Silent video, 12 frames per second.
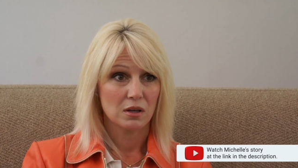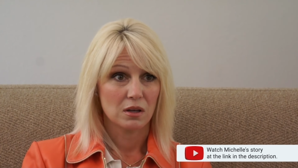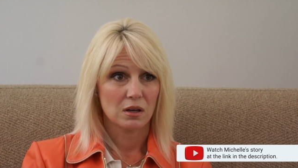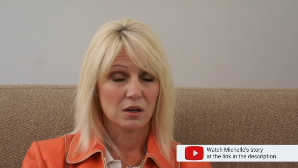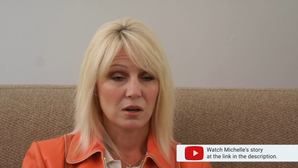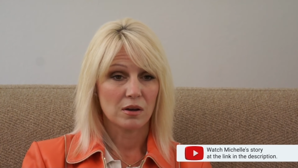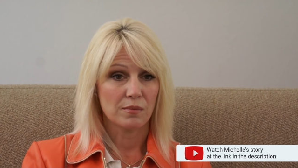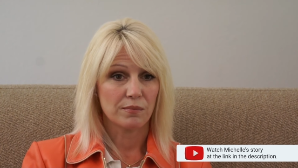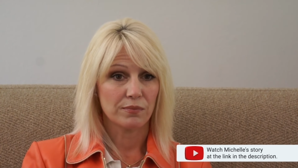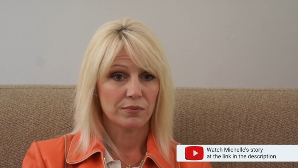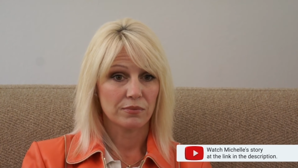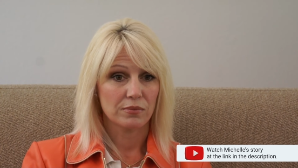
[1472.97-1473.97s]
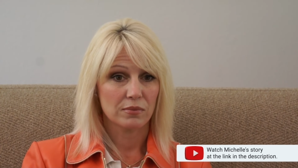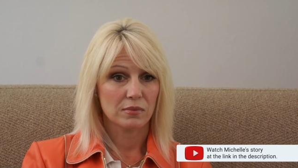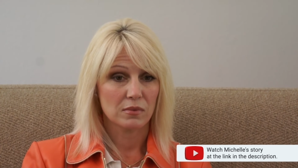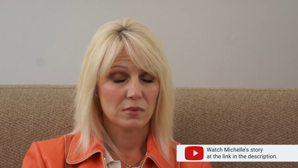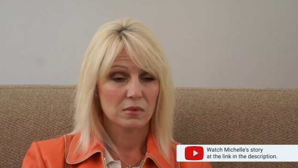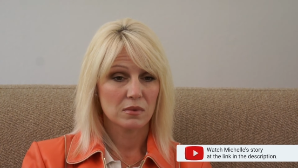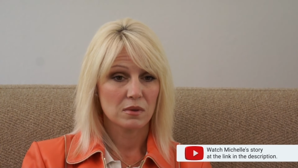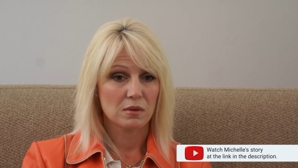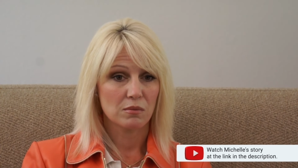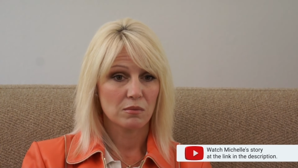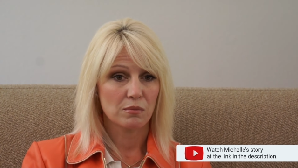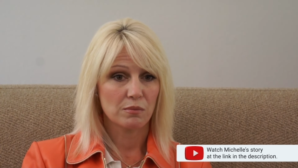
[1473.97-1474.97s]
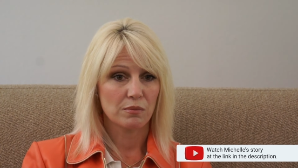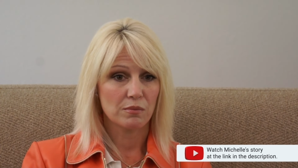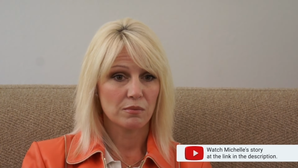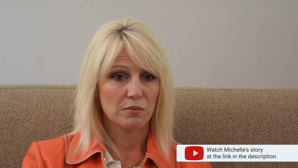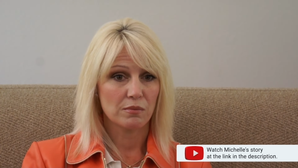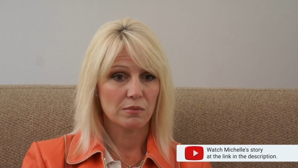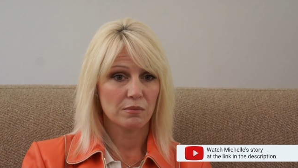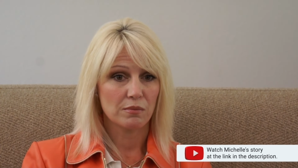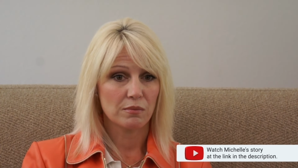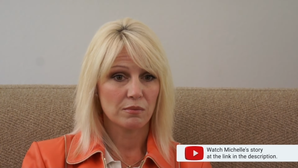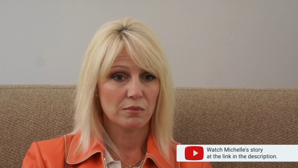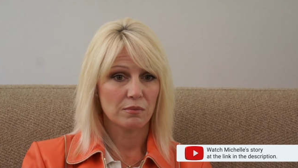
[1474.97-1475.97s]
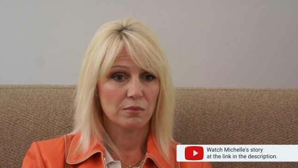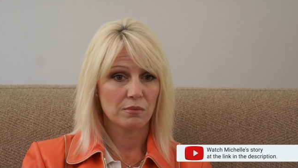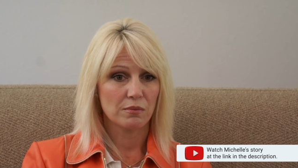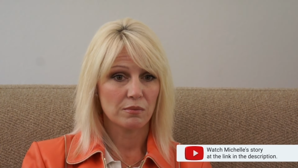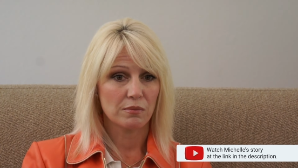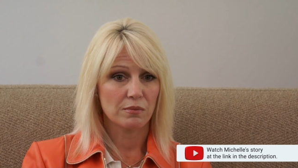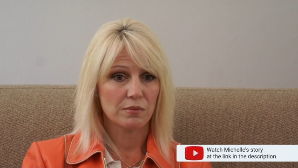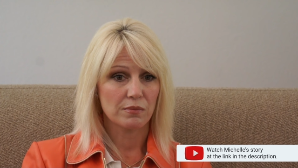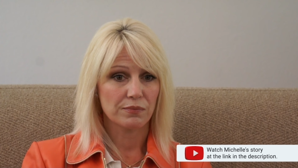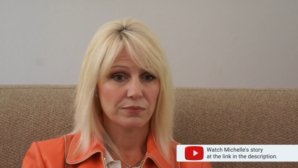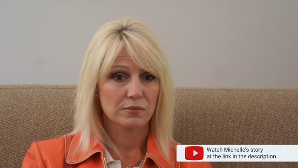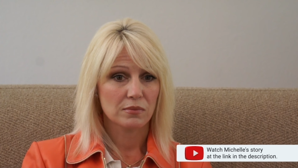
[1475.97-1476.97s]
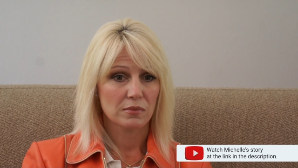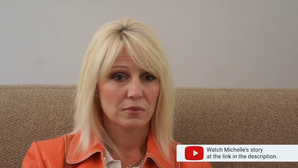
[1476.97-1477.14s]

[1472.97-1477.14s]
(no one is talking)